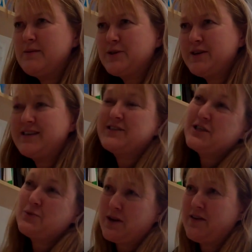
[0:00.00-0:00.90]
Remember Jane? Yeah,
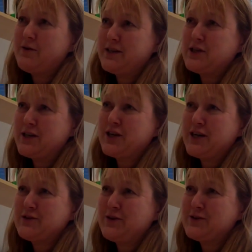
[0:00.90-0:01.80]
she's one of our
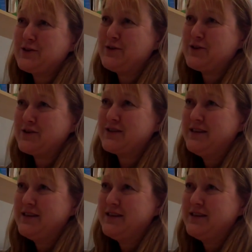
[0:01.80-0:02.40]
educational concierges.